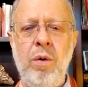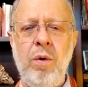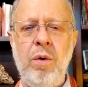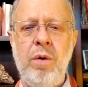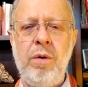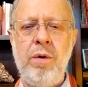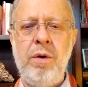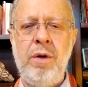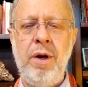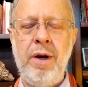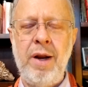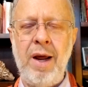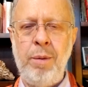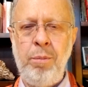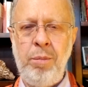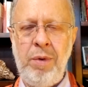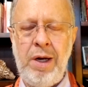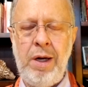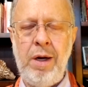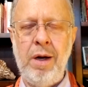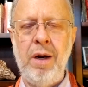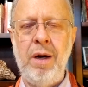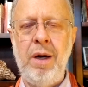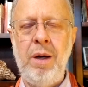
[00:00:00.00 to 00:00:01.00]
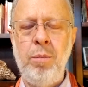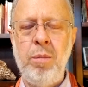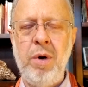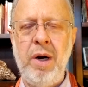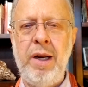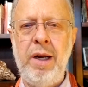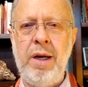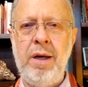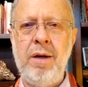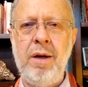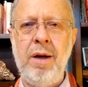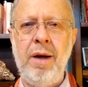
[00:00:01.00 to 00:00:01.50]
Did I meet
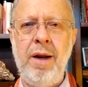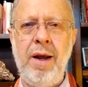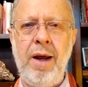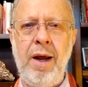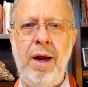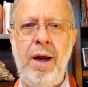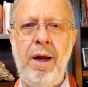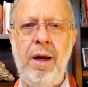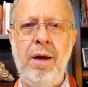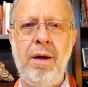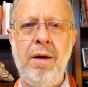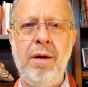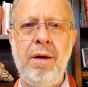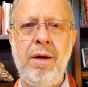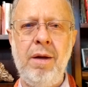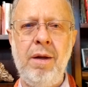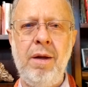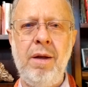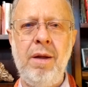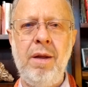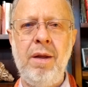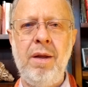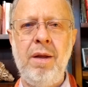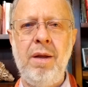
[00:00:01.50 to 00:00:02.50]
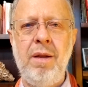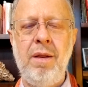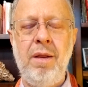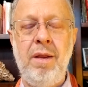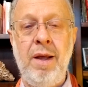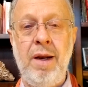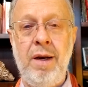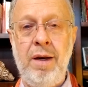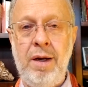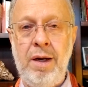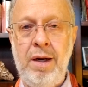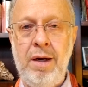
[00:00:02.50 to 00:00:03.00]
anybody today
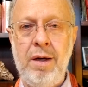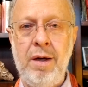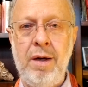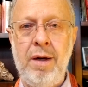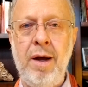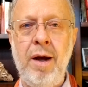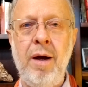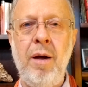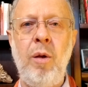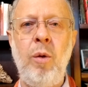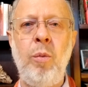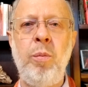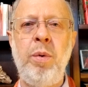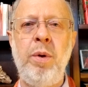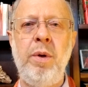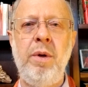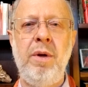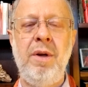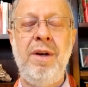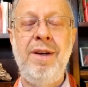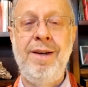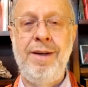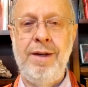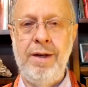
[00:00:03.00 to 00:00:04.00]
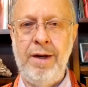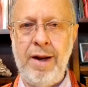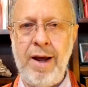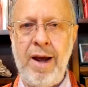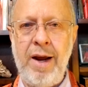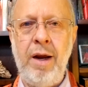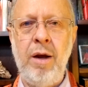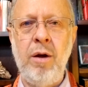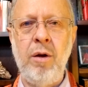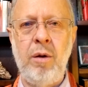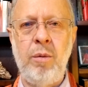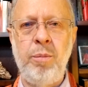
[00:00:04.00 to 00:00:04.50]
that needed help? Did I
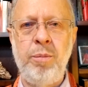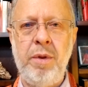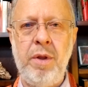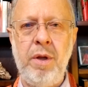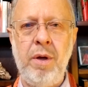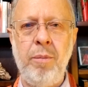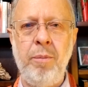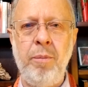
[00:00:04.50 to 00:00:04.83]
help them?